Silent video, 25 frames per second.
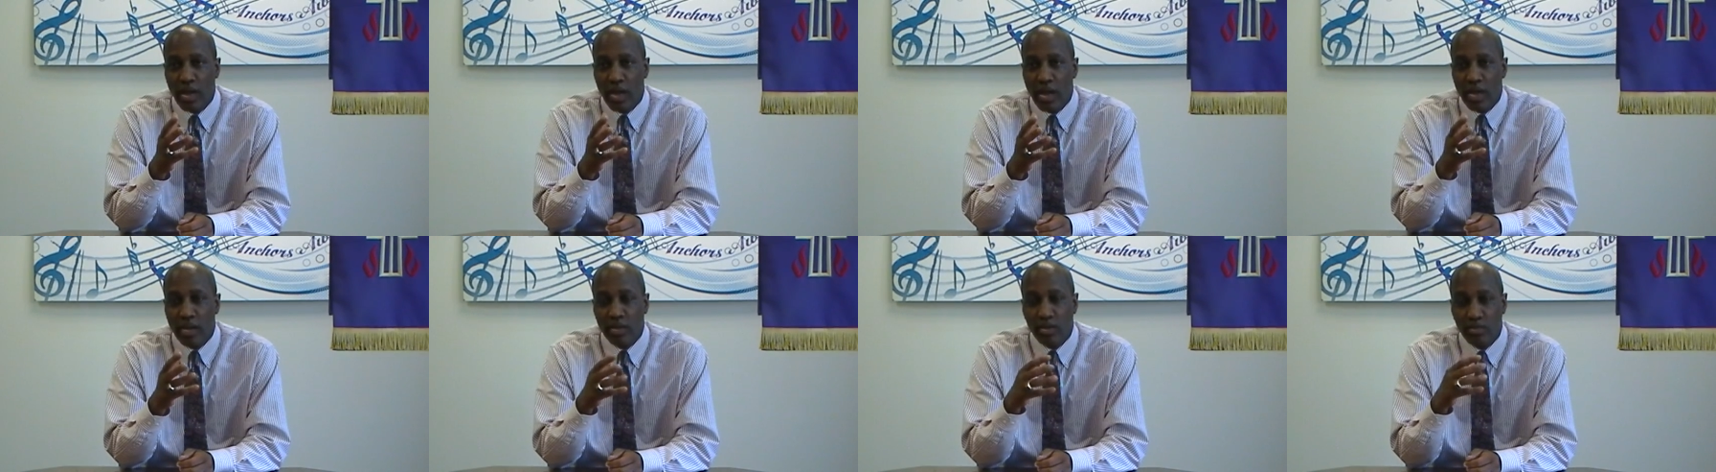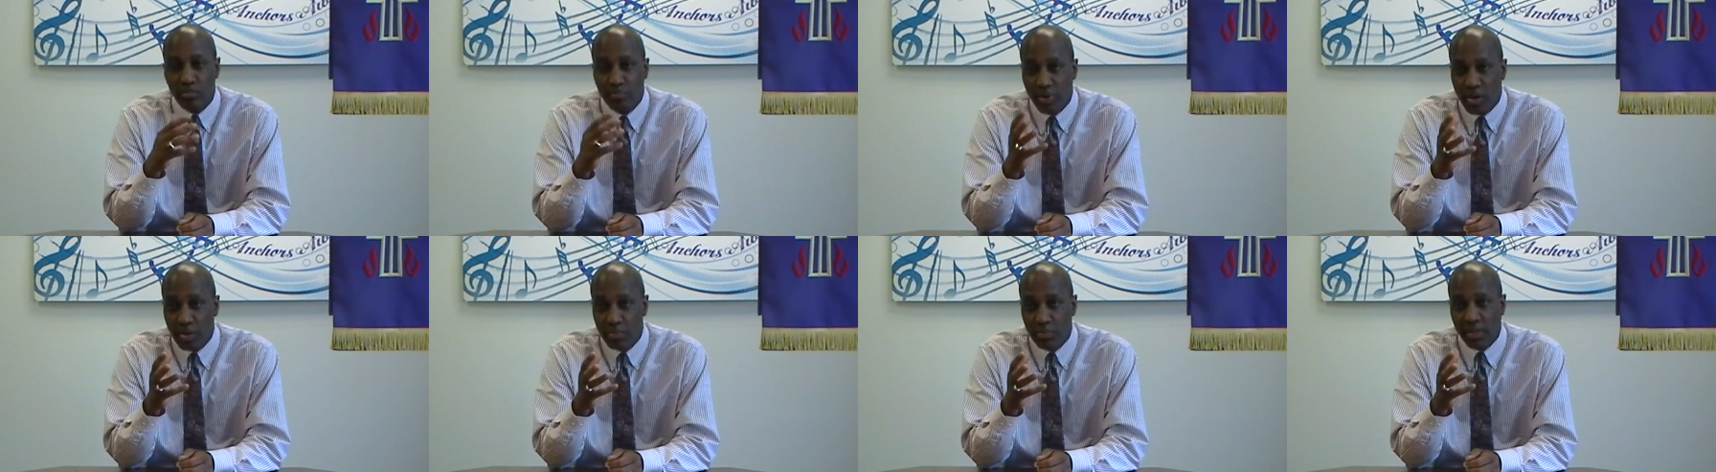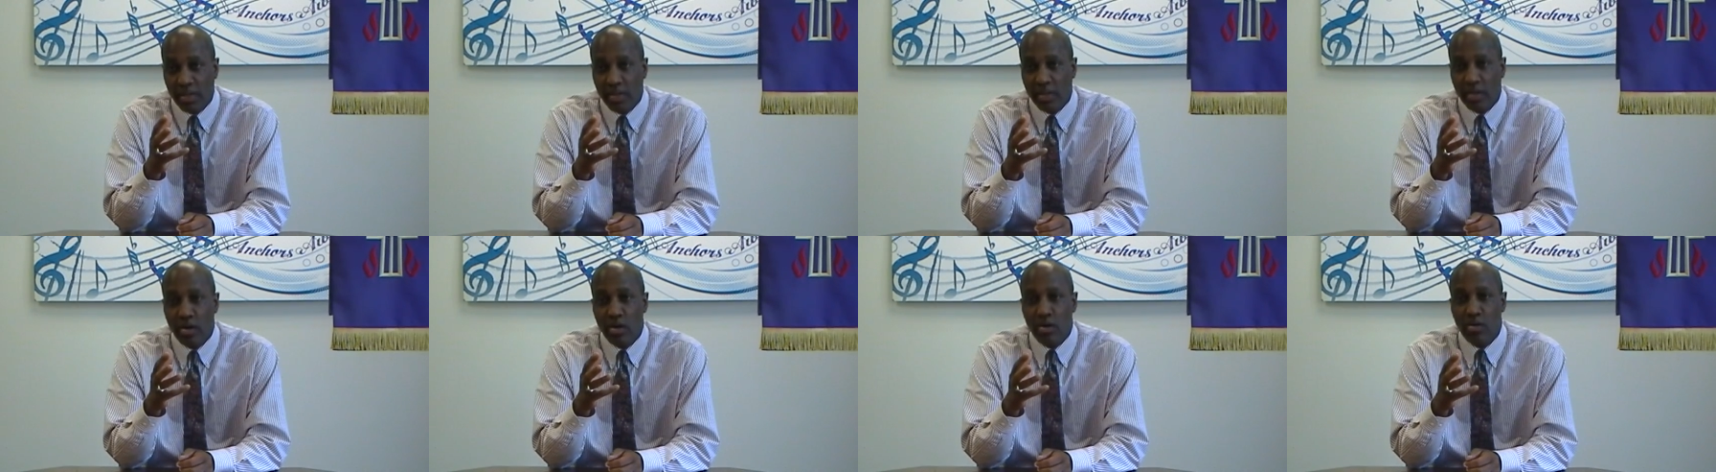and in
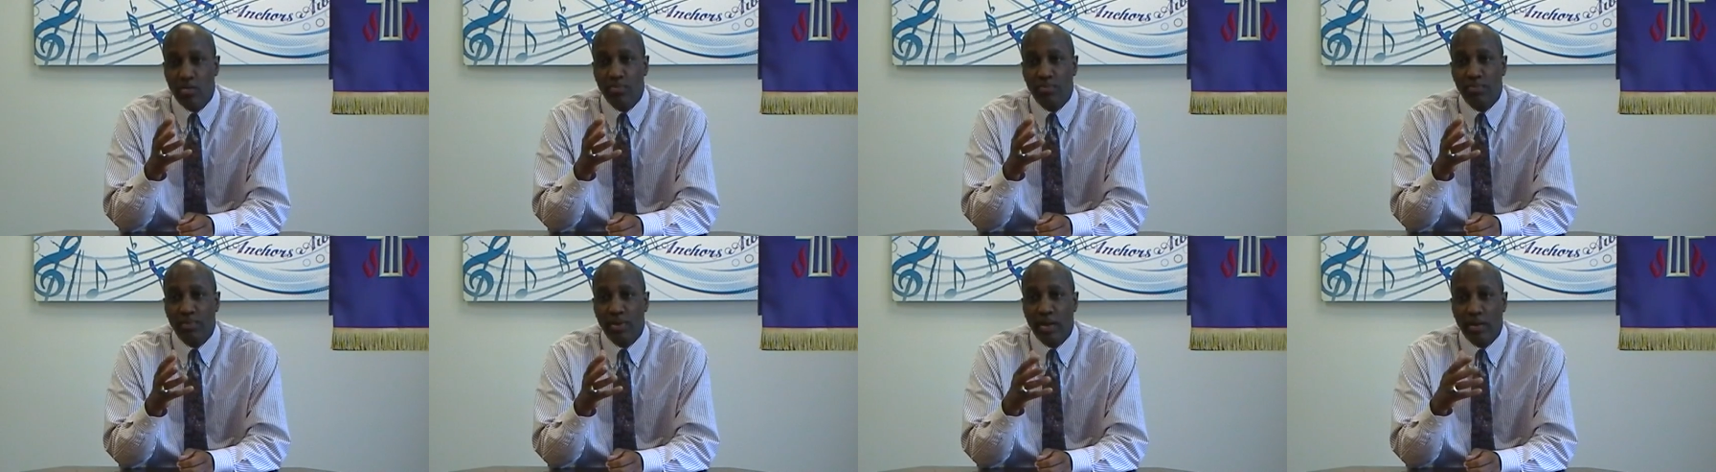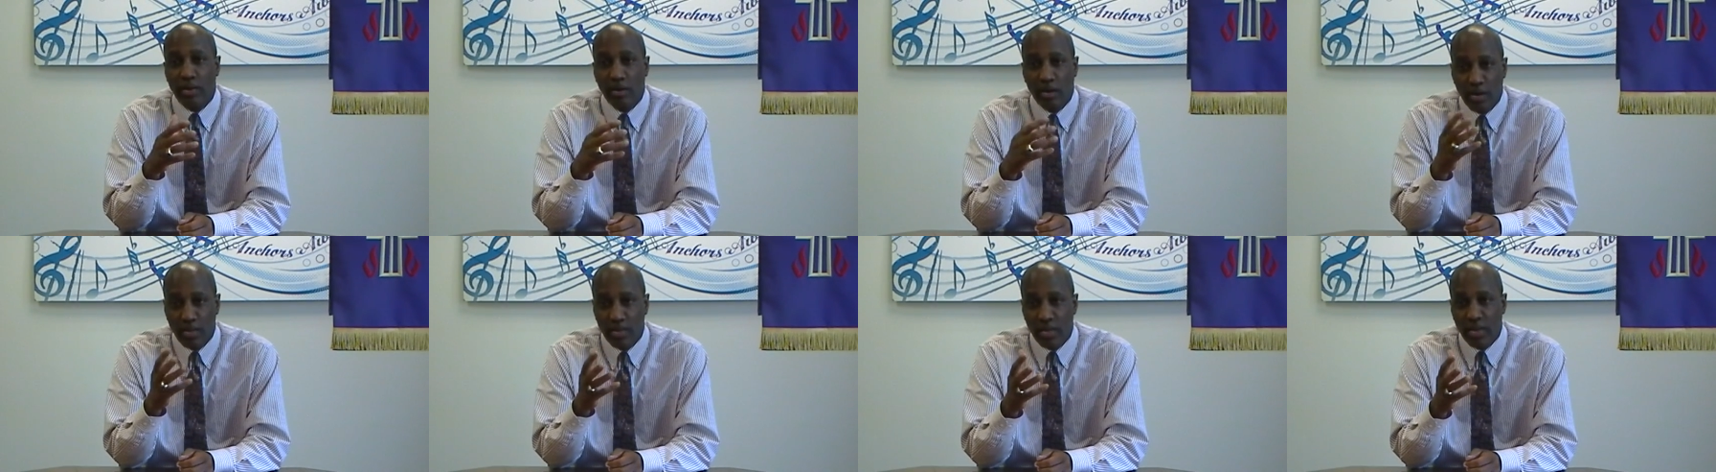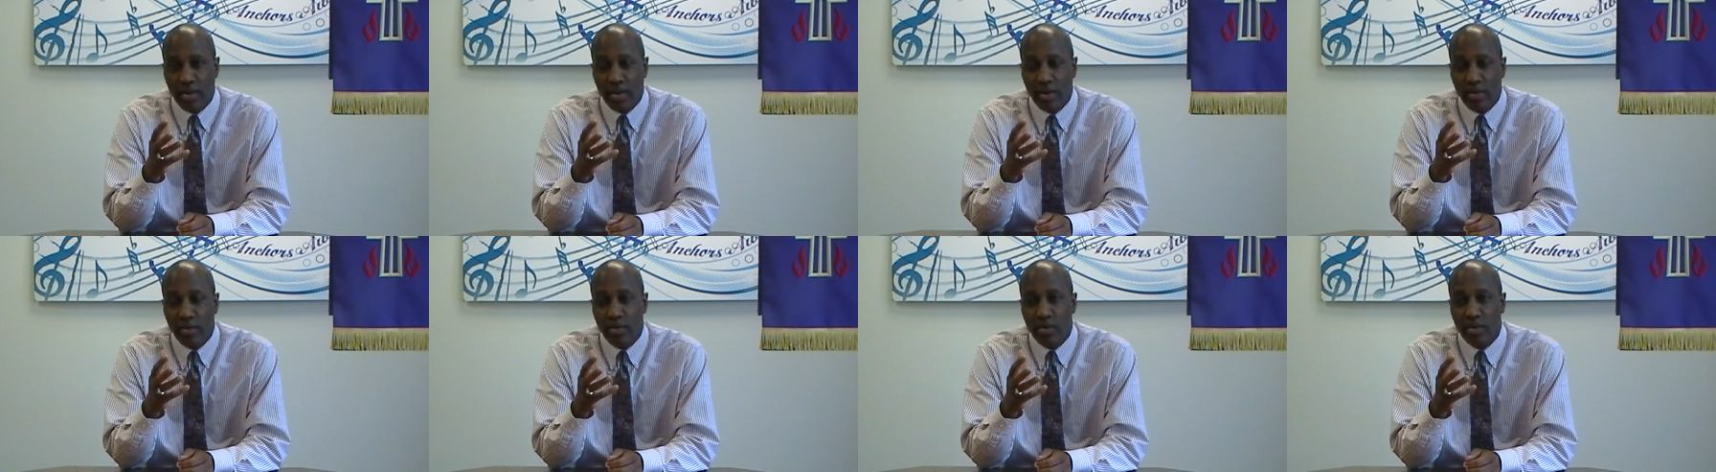public health and
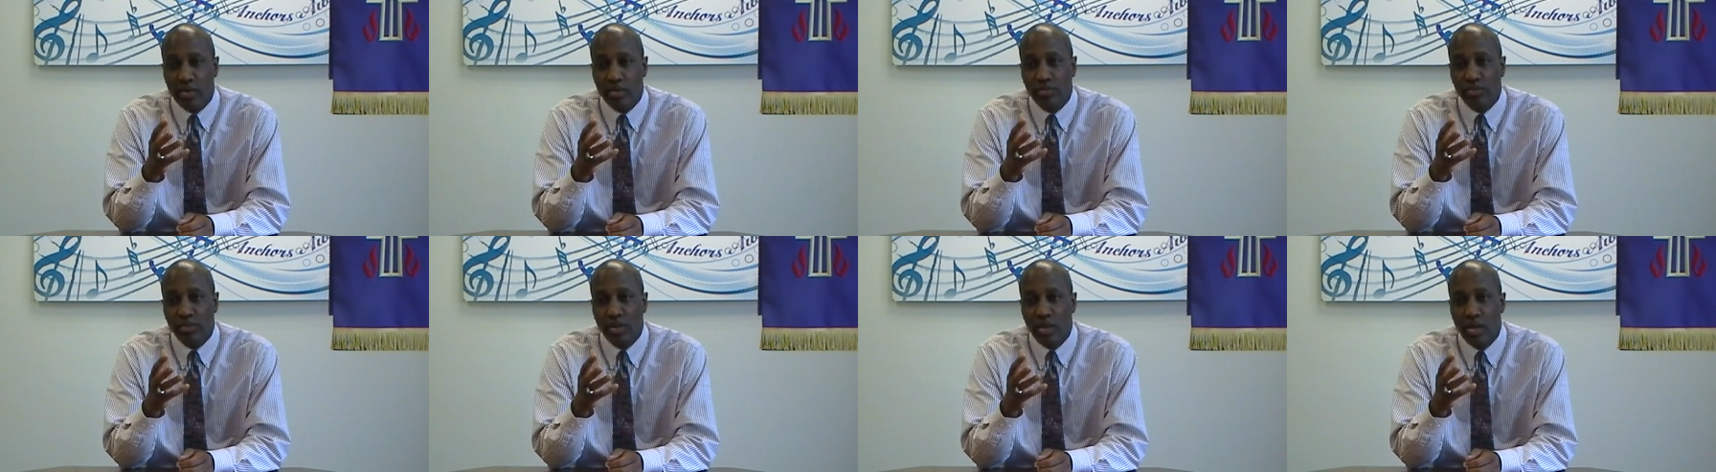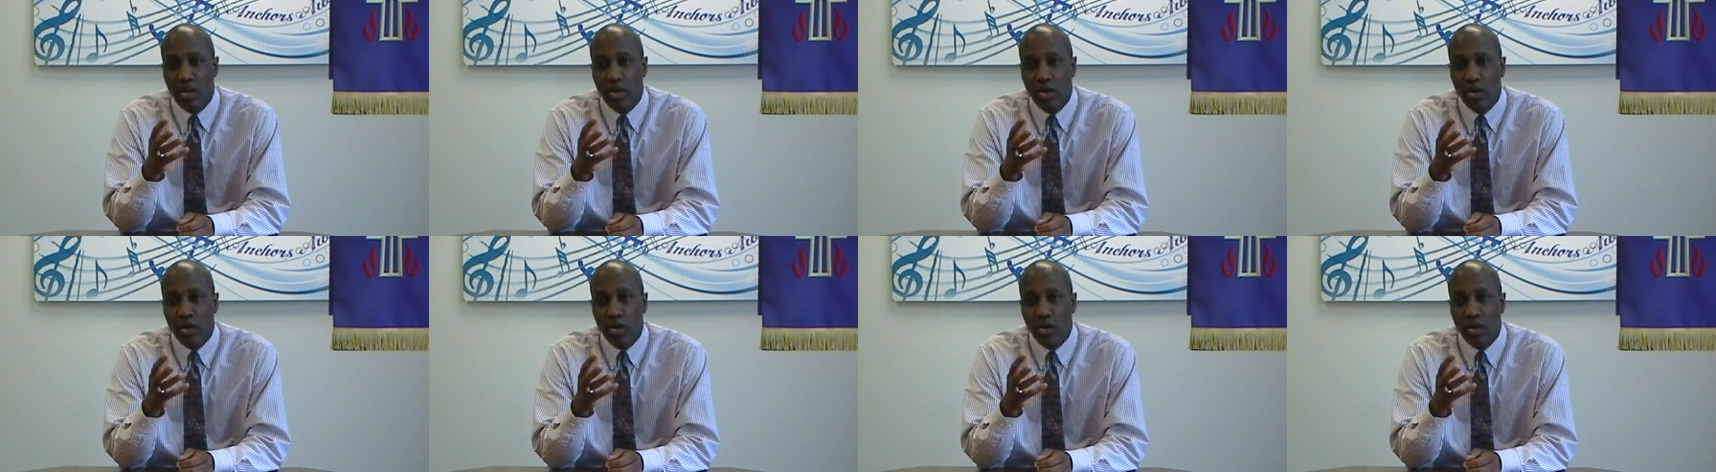other areas,